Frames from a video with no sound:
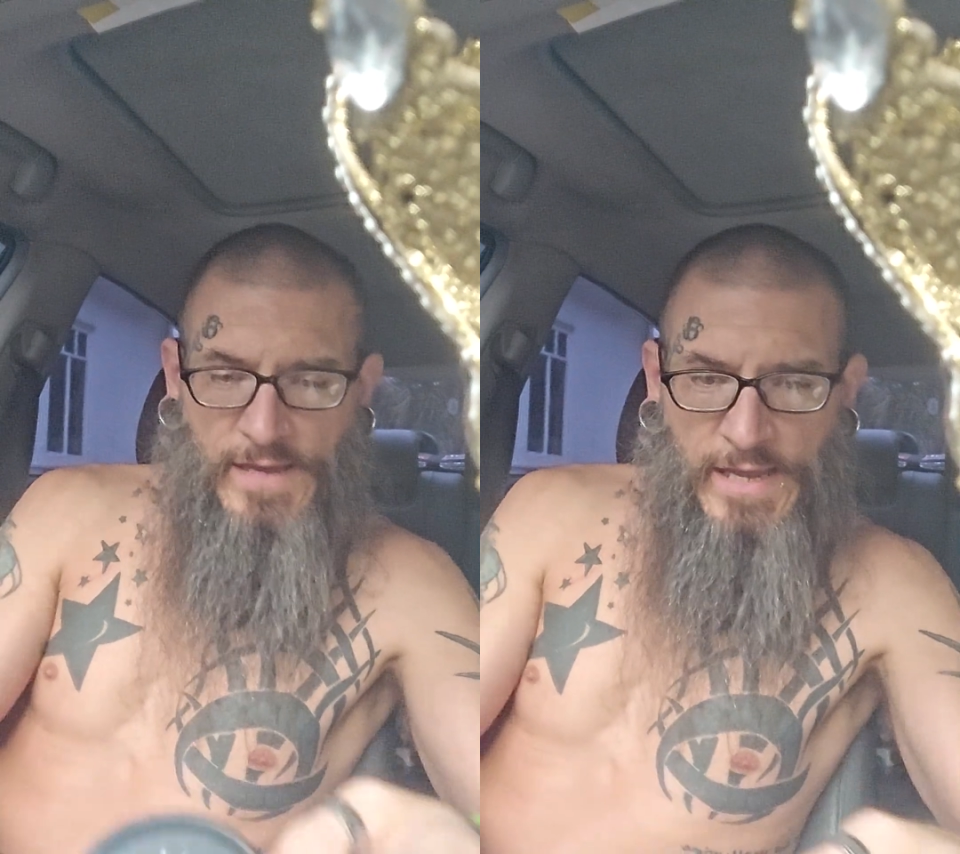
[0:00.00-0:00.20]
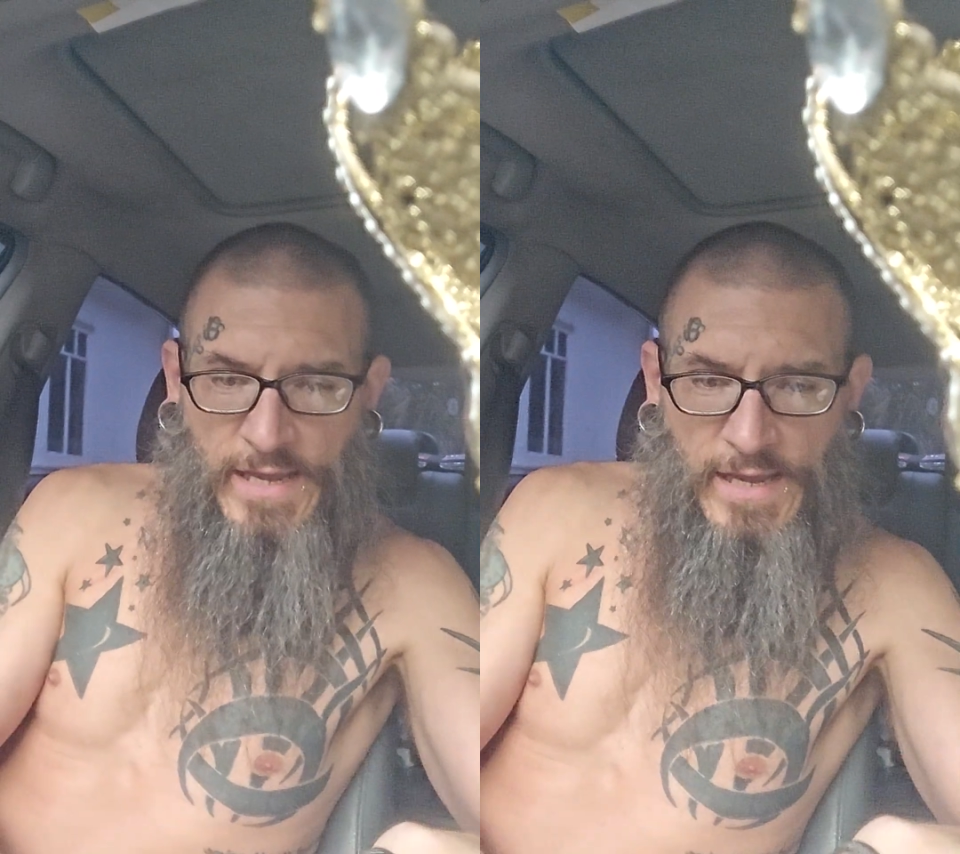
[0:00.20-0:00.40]

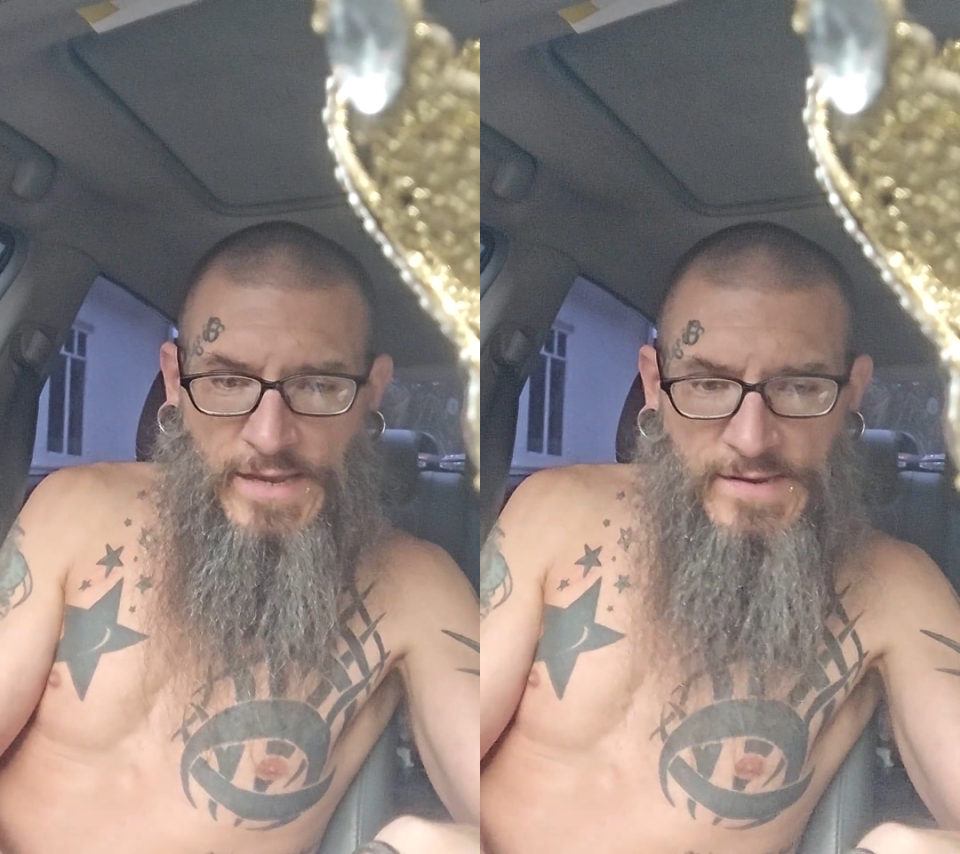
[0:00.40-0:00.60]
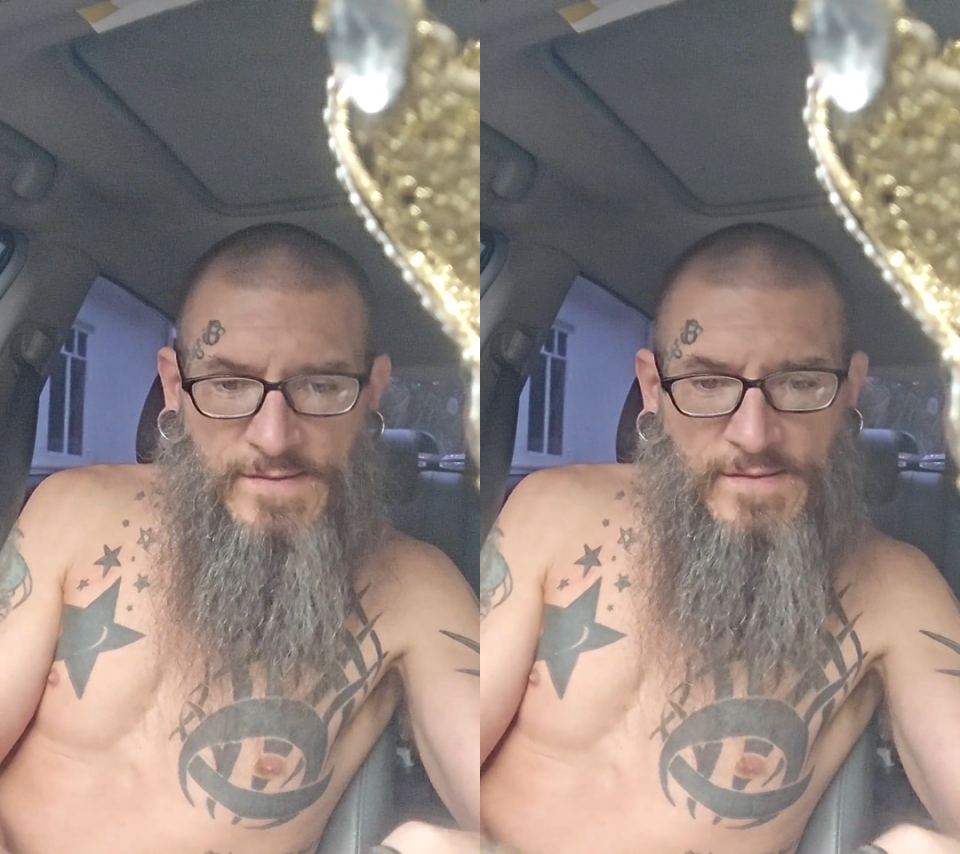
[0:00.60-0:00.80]

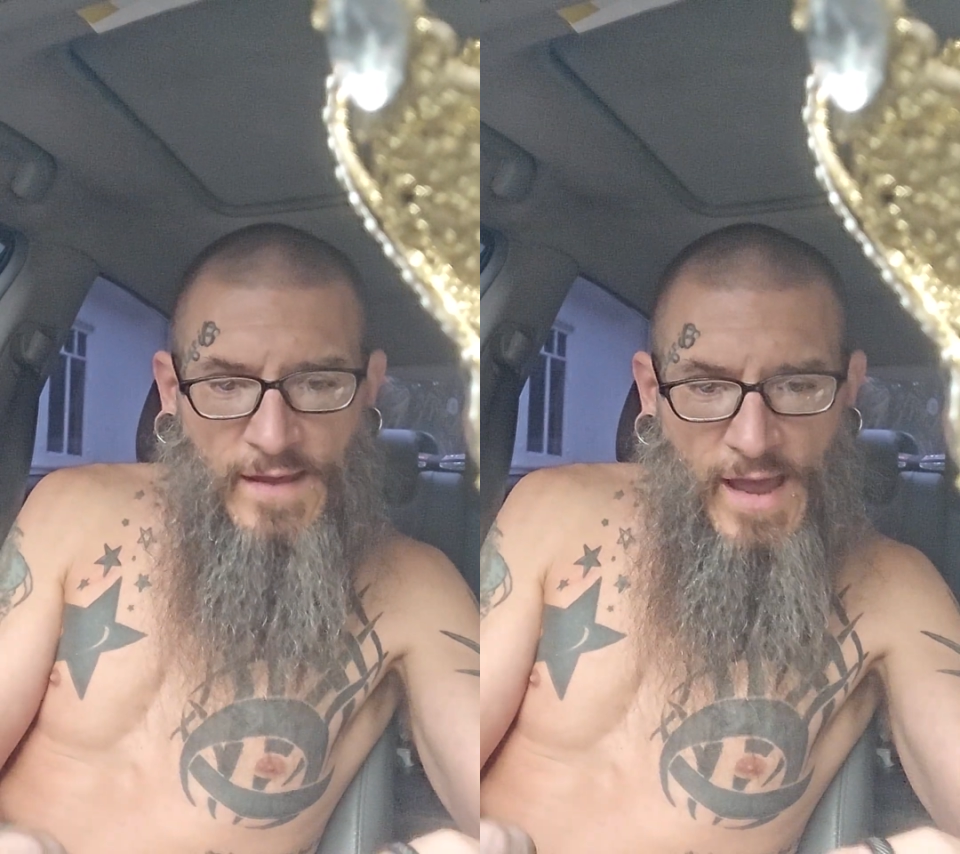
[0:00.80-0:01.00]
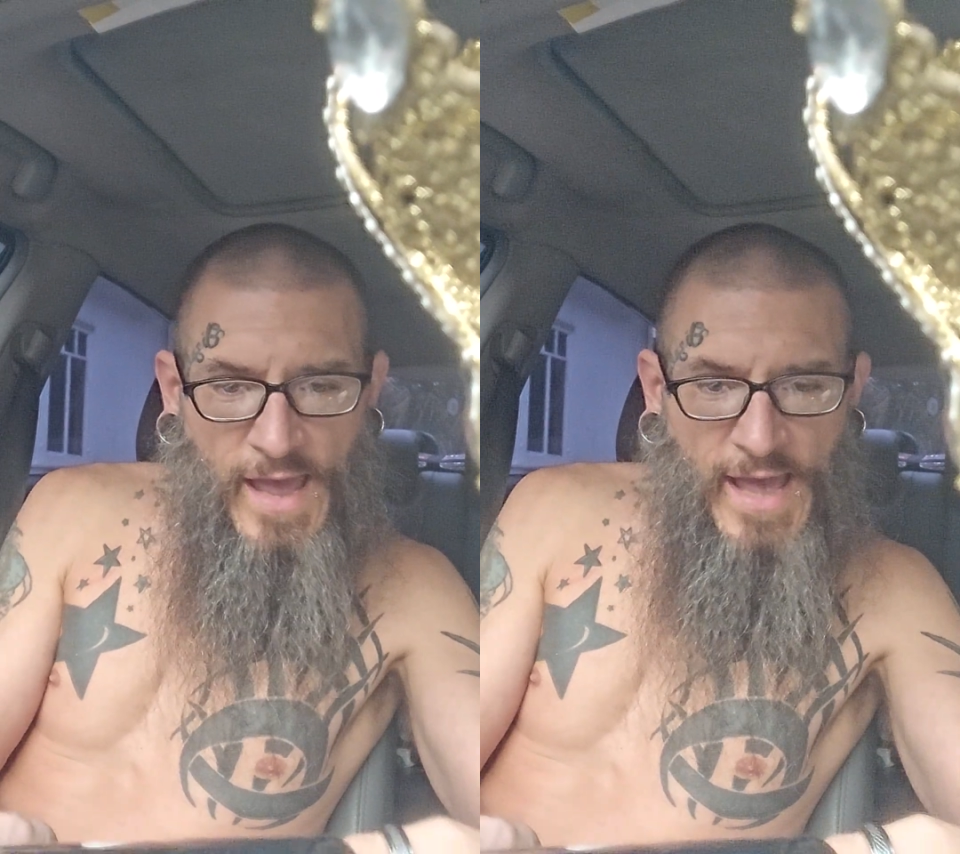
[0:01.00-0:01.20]
and
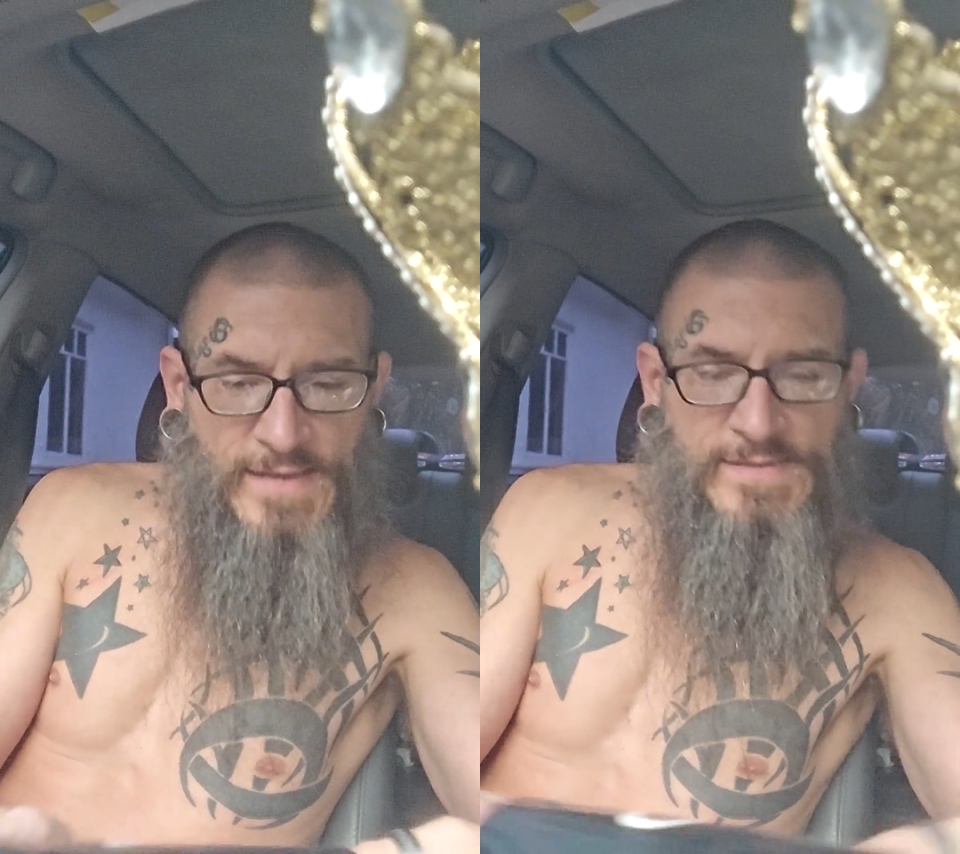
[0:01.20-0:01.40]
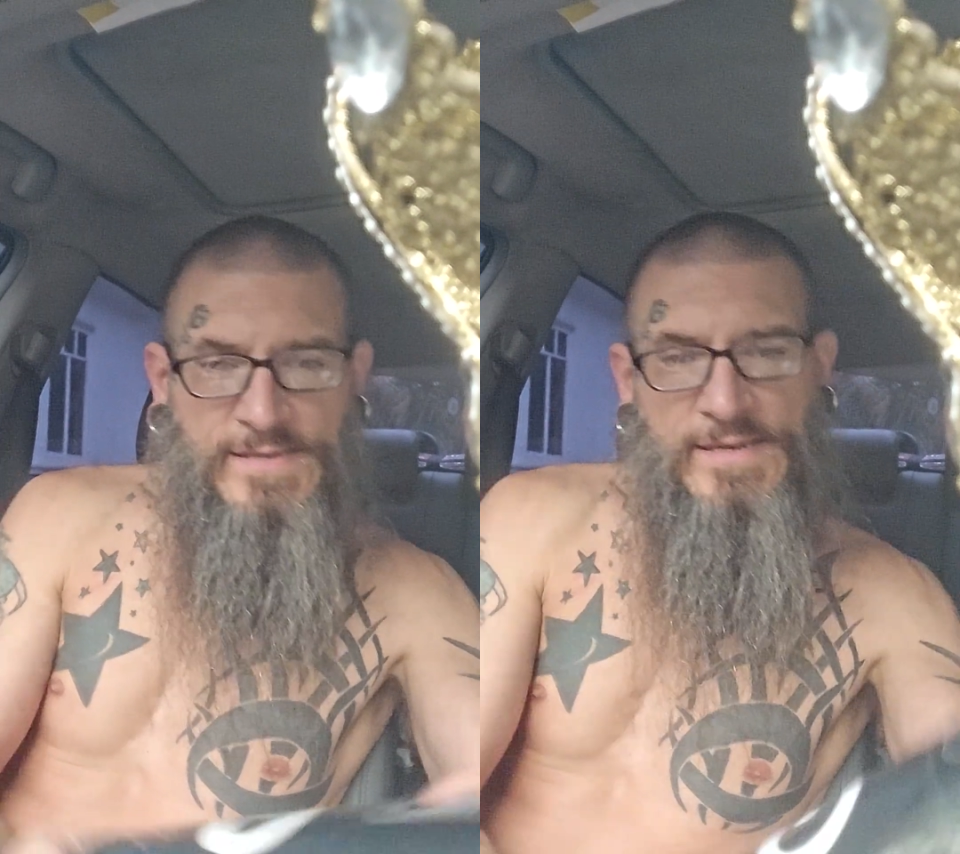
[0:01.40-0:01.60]
I
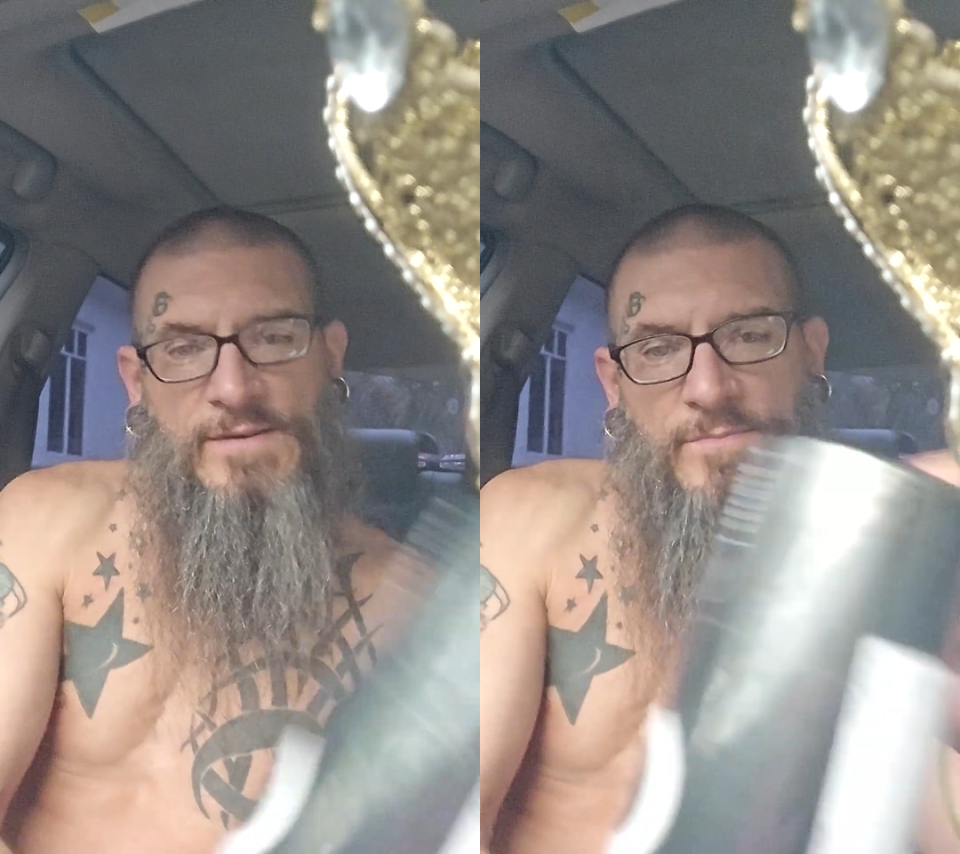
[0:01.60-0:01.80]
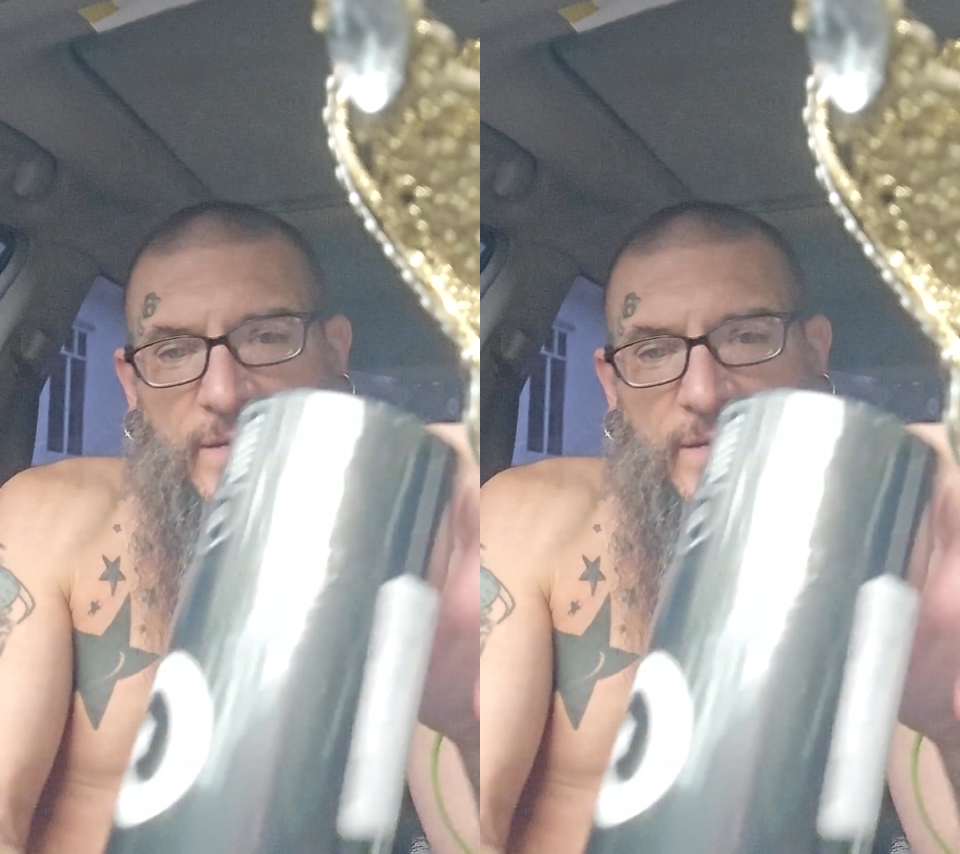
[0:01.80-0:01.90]
asked him